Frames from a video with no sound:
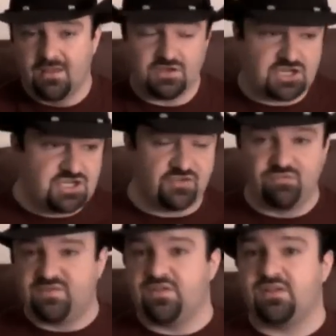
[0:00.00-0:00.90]
and she
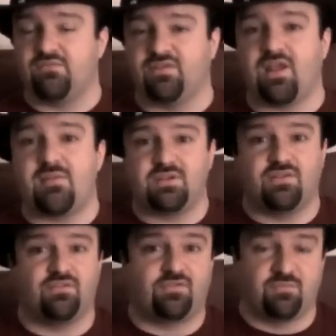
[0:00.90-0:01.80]
just recently resigned
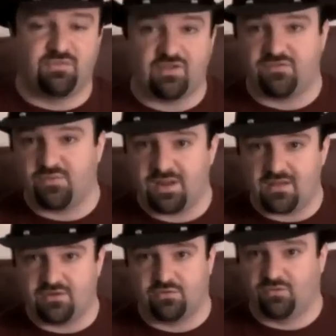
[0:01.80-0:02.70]
because of some stuff going
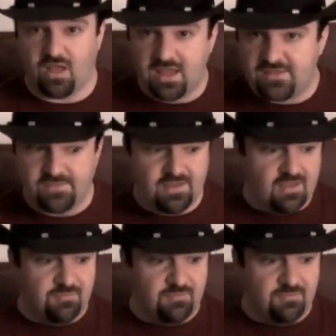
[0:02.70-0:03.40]
on in her life.